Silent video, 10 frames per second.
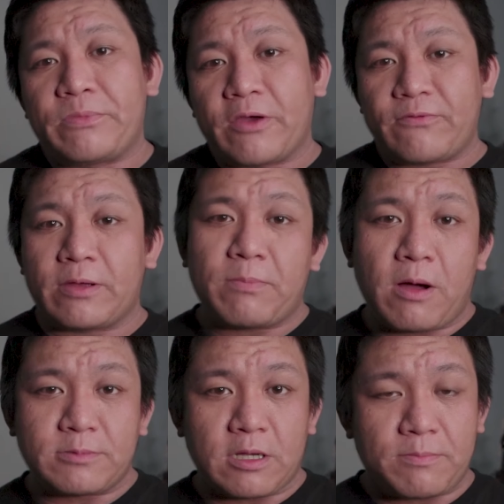nothing
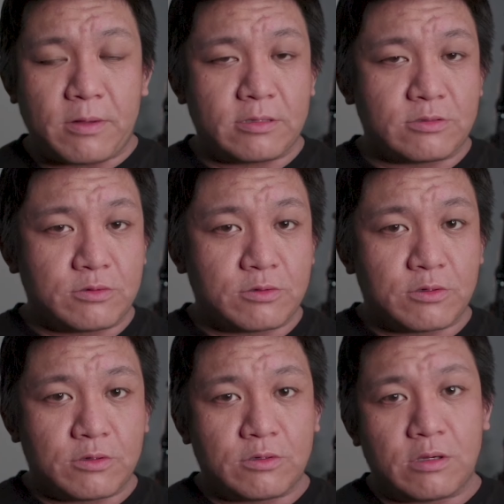pops up on
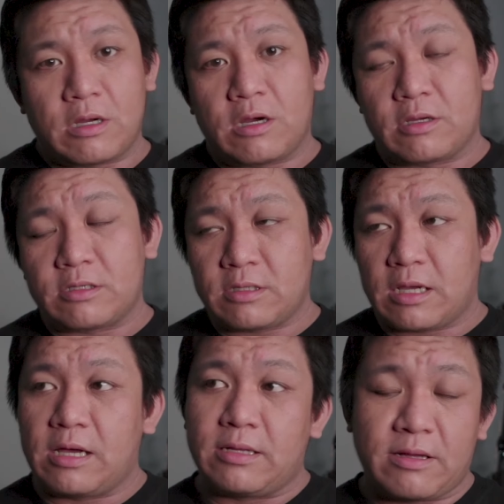Google or
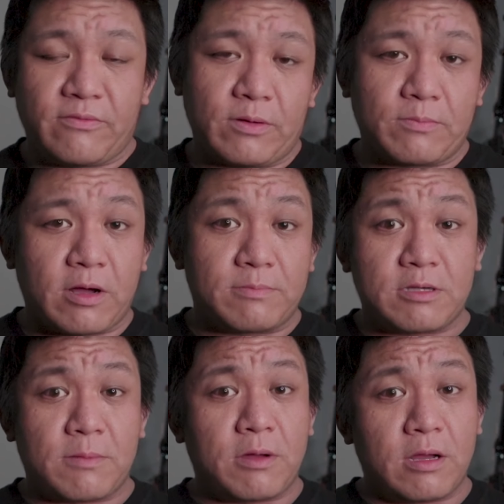uh, nothing
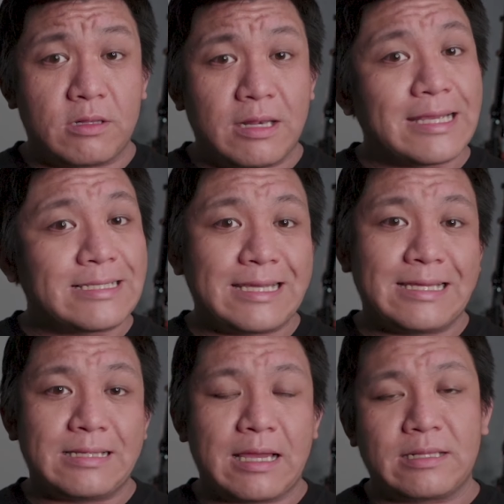pops up on
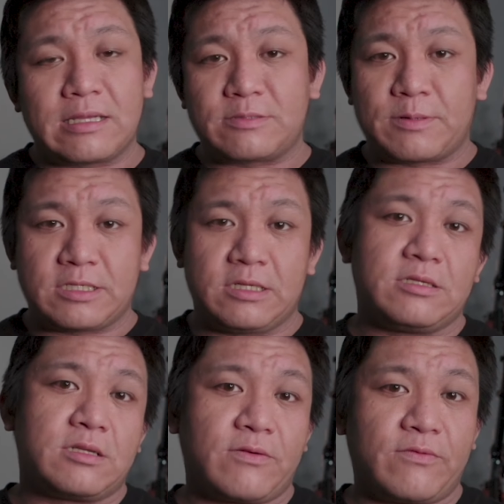LinkedIn and
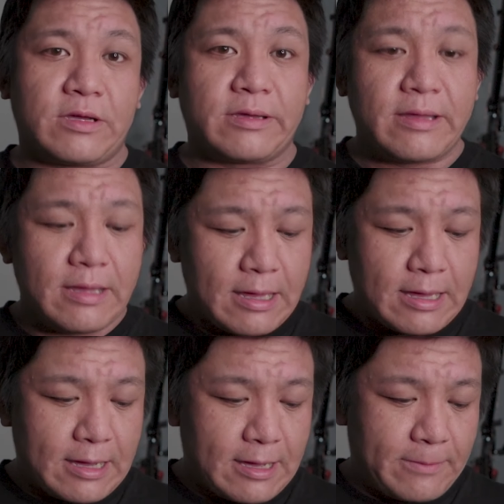especially nothing
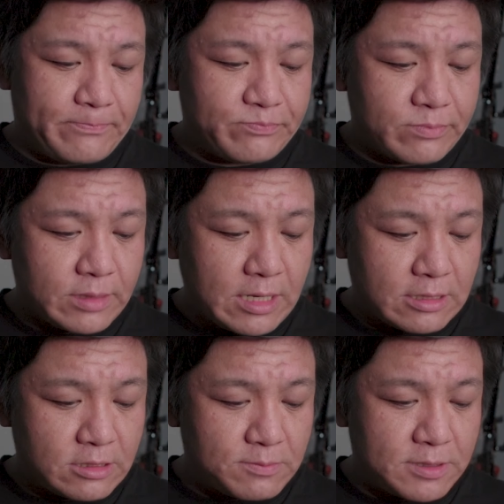um, yeah
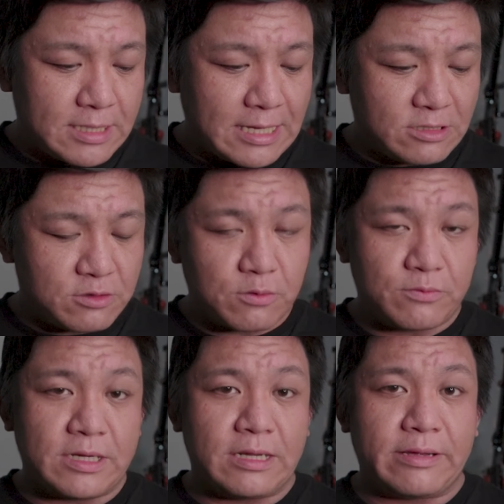substantial
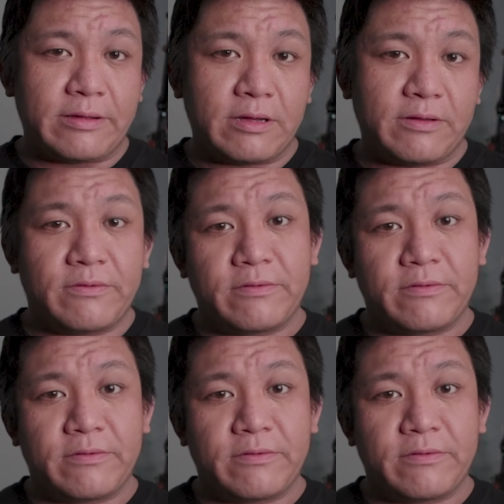really